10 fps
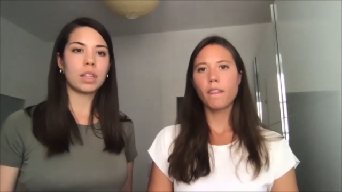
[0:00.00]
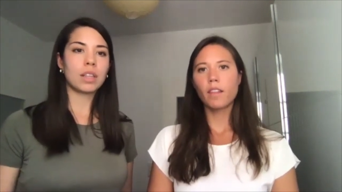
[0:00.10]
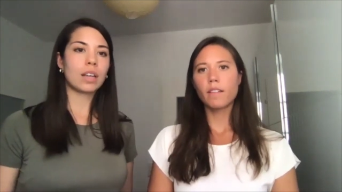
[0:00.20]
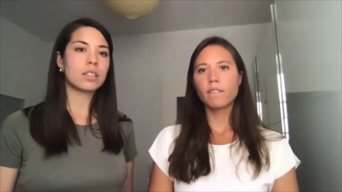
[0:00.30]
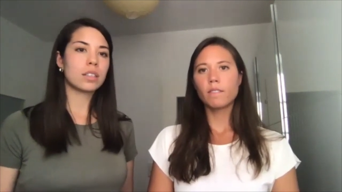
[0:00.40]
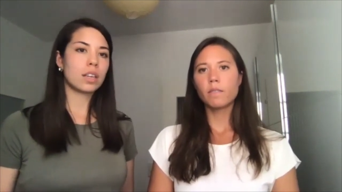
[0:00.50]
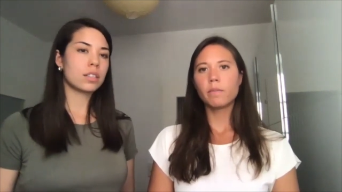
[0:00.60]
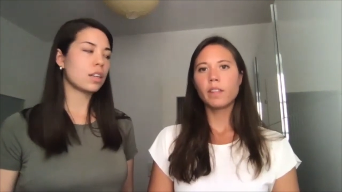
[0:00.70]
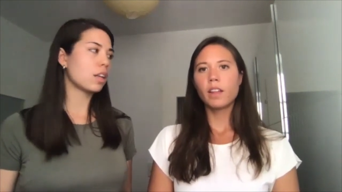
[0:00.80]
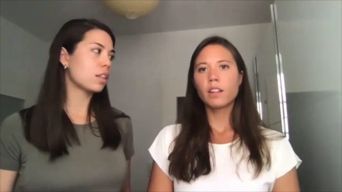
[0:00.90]
Speaker 1: that sense.
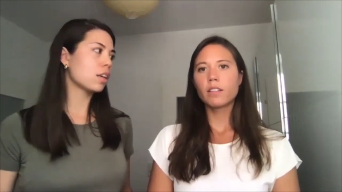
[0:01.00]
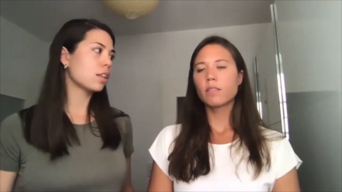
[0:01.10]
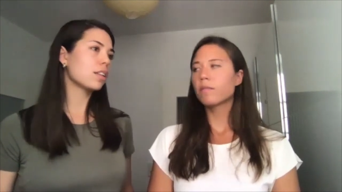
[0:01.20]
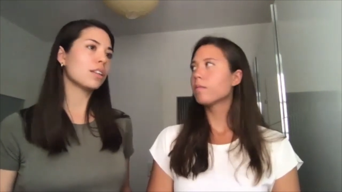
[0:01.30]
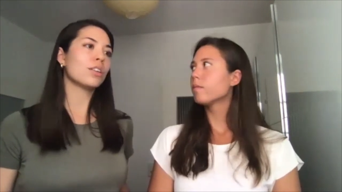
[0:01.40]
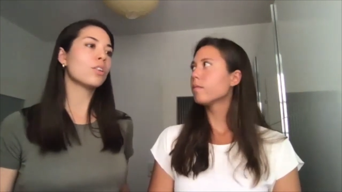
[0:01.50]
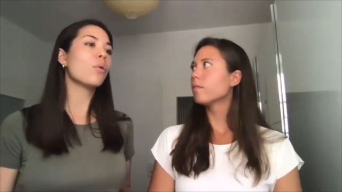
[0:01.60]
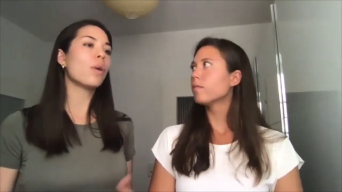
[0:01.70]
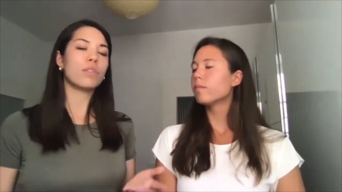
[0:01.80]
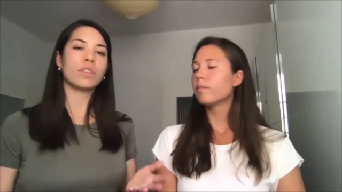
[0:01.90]
And I think, you know, no
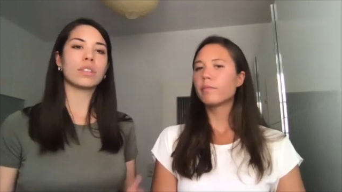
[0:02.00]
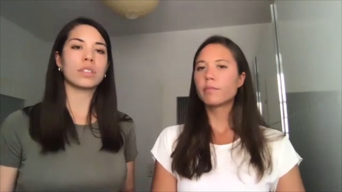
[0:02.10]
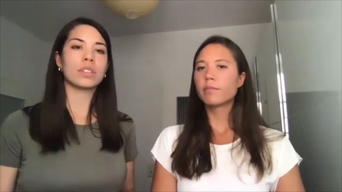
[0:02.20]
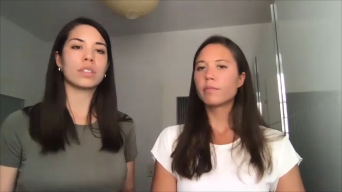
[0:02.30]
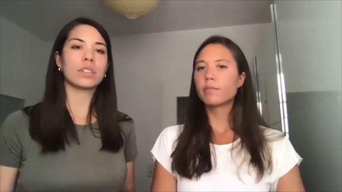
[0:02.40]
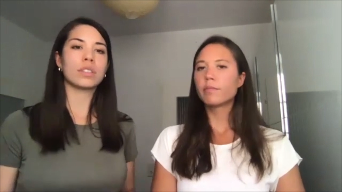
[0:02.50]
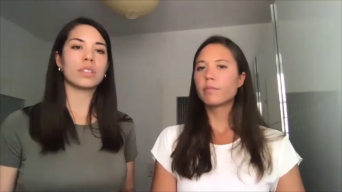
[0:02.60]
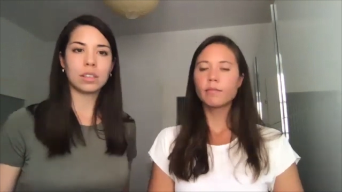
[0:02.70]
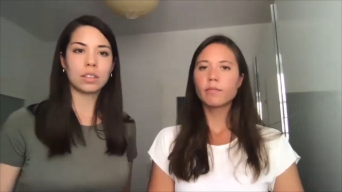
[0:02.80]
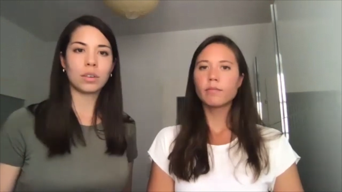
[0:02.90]
one feels
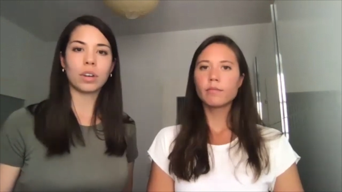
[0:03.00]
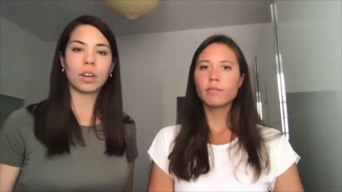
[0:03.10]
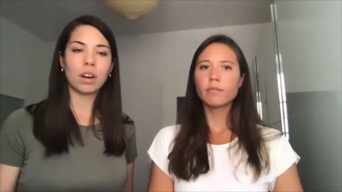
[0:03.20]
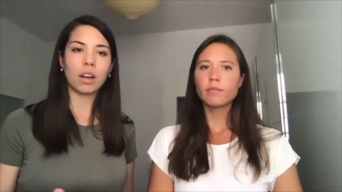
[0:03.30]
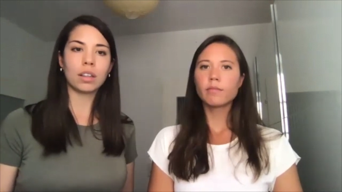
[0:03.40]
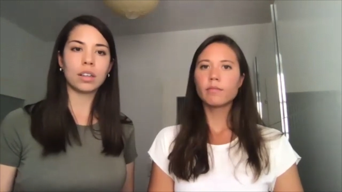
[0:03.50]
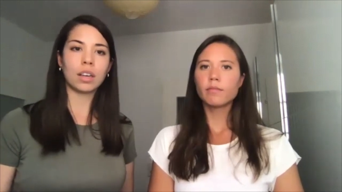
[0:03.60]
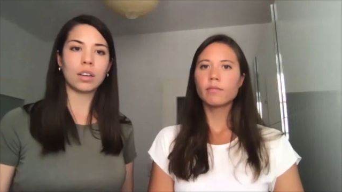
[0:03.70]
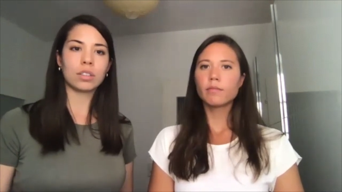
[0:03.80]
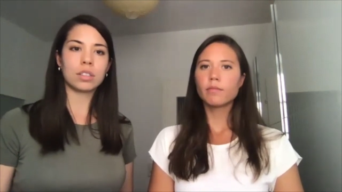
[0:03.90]
guilty going on holiday
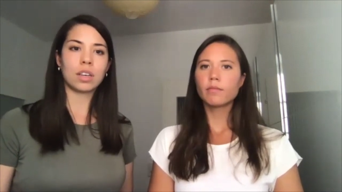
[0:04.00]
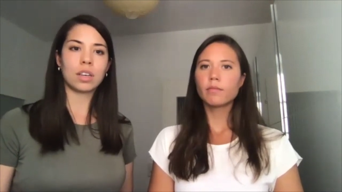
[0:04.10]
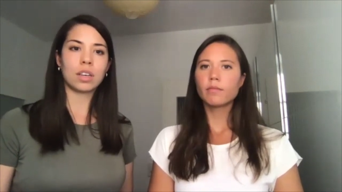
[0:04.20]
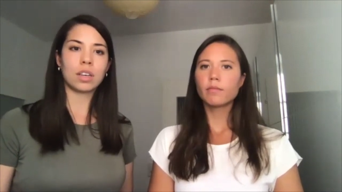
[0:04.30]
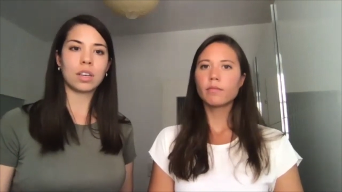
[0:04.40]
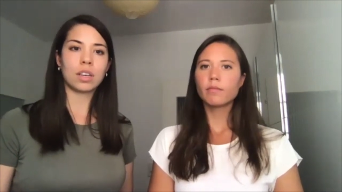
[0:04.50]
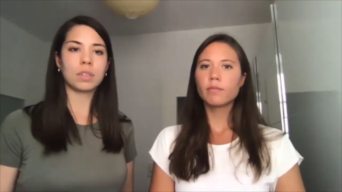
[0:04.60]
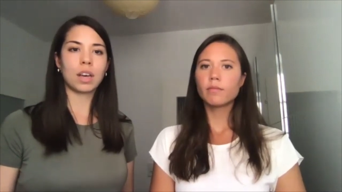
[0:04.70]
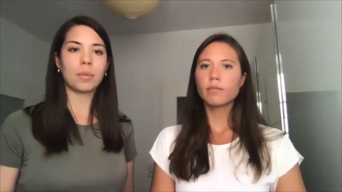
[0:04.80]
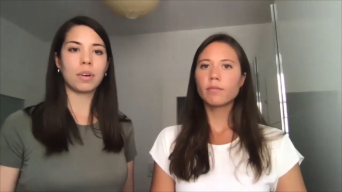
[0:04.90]
or saying they need some
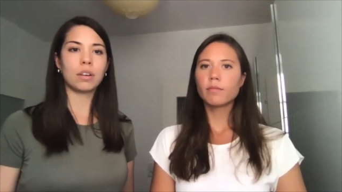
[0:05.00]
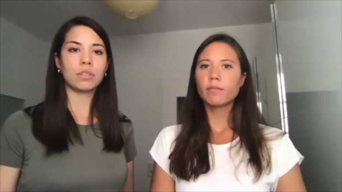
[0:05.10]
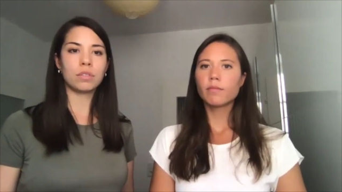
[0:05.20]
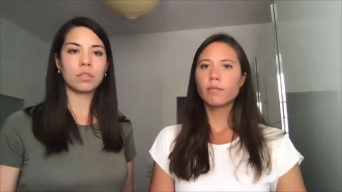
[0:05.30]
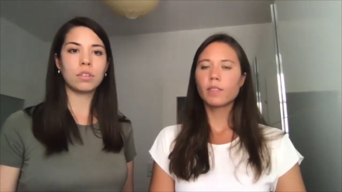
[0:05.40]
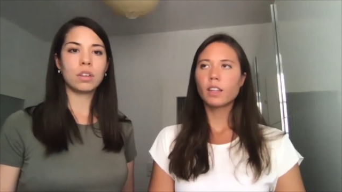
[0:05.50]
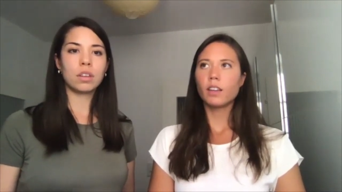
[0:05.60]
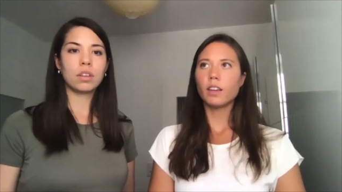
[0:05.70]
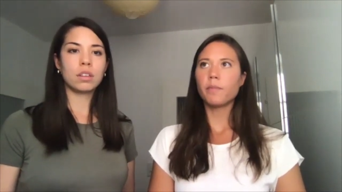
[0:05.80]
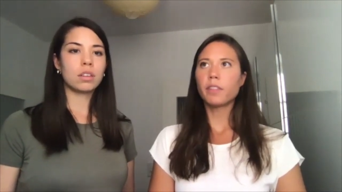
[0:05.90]
time off.
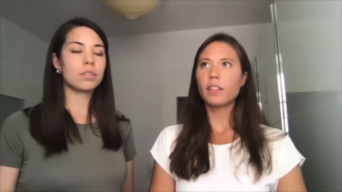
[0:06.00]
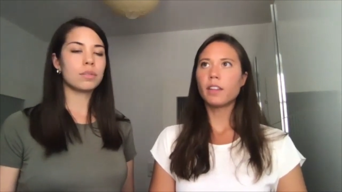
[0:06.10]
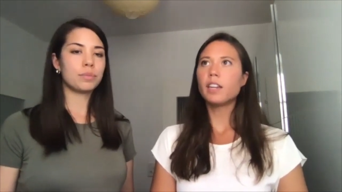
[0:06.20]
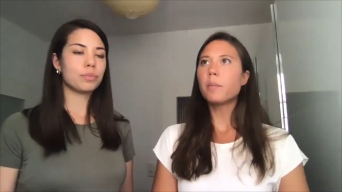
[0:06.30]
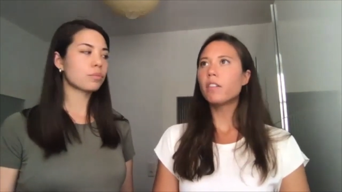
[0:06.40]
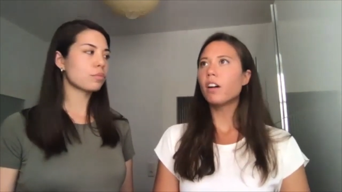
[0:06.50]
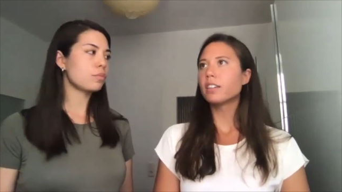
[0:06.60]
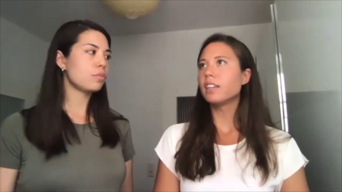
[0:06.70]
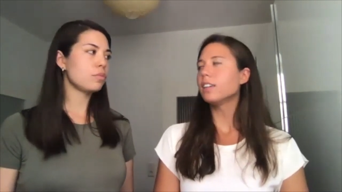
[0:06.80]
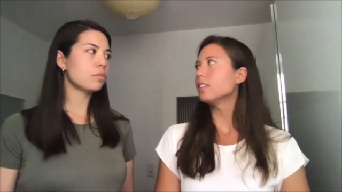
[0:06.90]
Speaker 2: Yeah, the number of
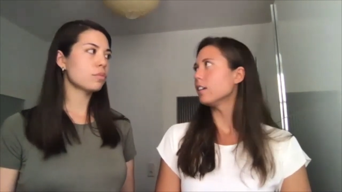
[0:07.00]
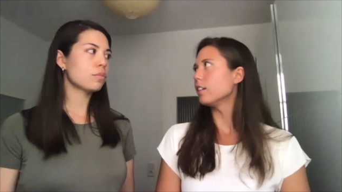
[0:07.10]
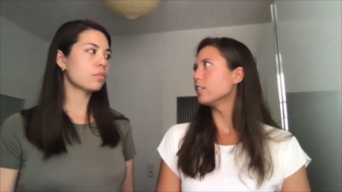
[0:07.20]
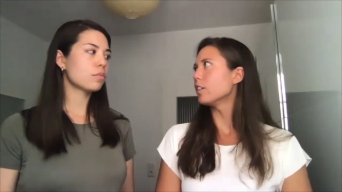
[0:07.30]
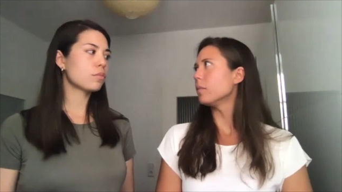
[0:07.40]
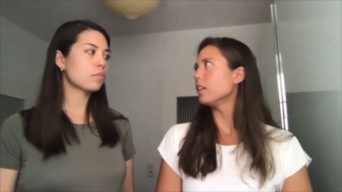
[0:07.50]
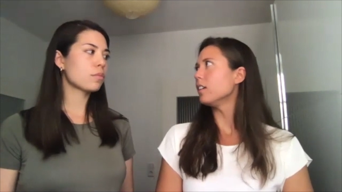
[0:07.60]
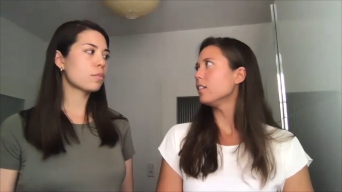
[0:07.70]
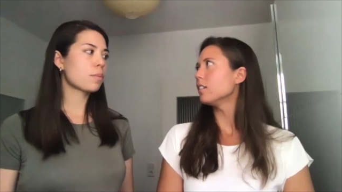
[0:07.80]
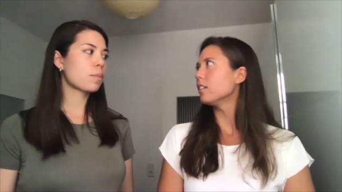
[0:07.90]
holidays here in Germany
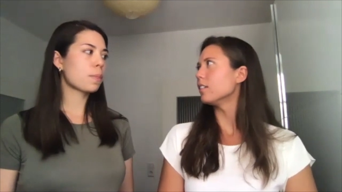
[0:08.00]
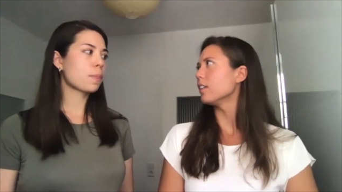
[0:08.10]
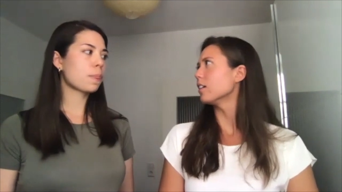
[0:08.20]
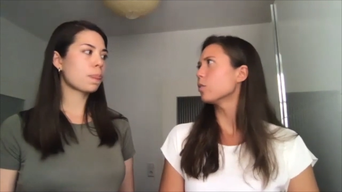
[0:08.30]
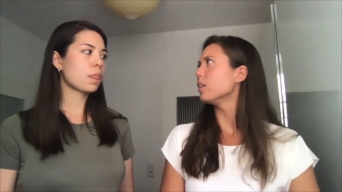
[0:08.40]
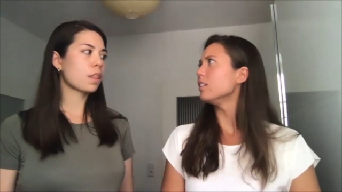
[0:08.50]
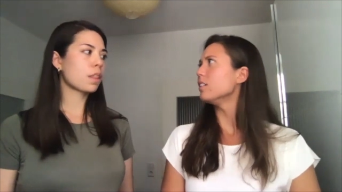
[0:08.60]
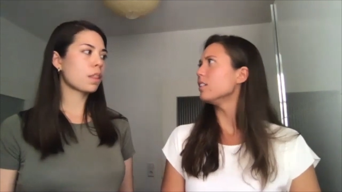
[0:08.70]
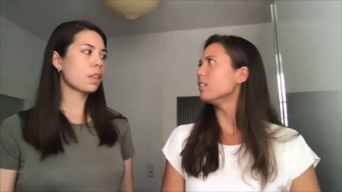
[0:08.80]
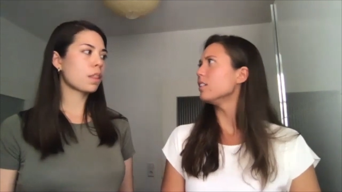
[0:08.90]
is like
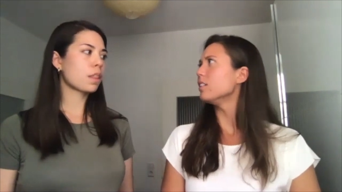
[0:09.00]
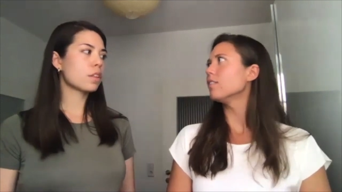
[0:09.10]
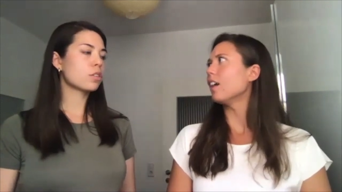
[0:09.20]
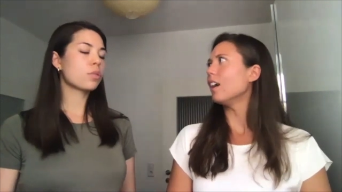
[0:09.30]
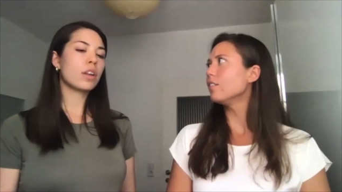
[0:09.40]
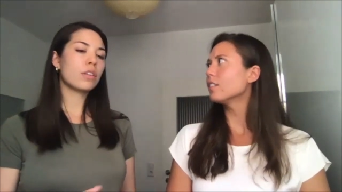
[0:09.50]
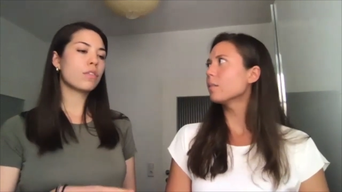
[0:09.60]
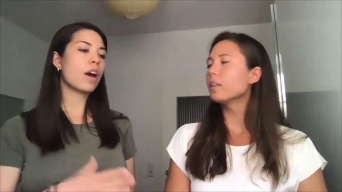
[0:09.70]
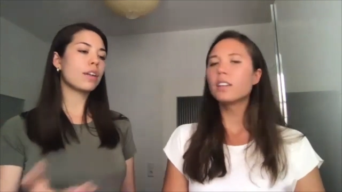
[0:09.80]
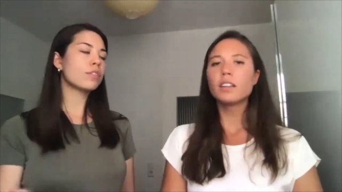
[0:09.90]

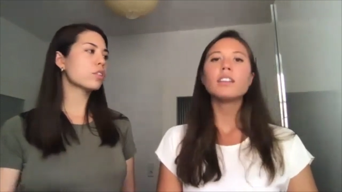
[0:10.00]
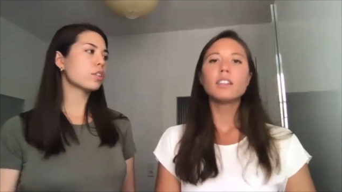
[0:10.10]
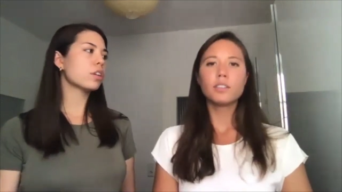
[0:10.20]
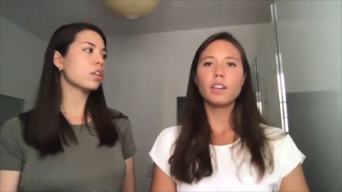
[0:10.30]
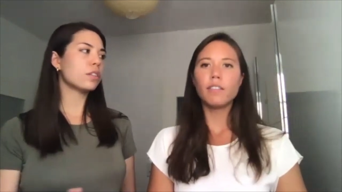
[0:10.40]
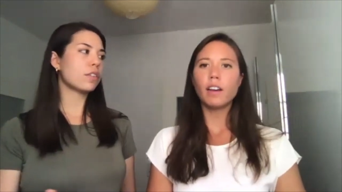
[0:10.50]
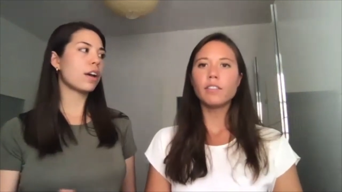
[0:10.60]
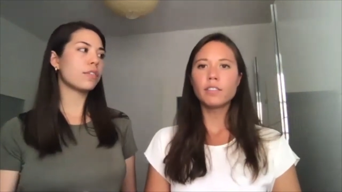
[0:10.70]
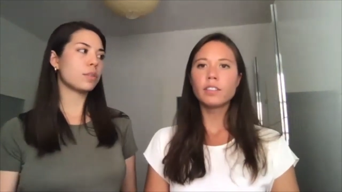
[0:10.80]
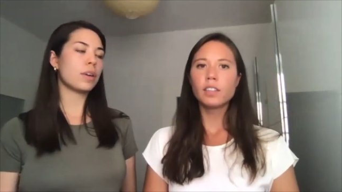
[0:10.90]
25
Speaker 1: to 35,
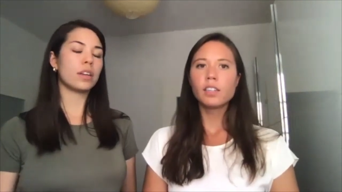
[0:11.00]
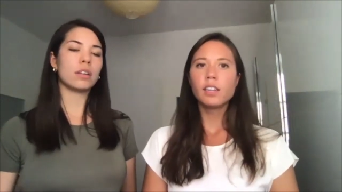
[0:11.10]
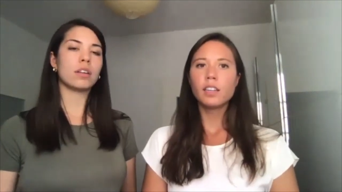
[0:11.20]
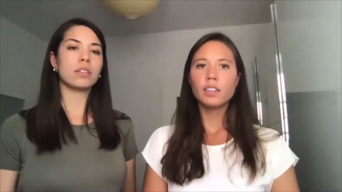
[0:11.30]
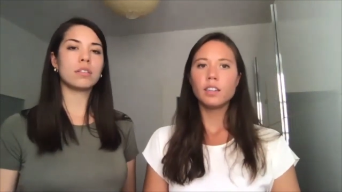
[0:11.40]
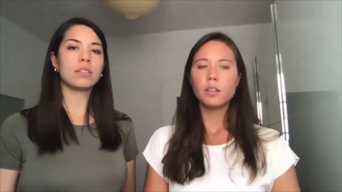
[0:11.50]
depending on. In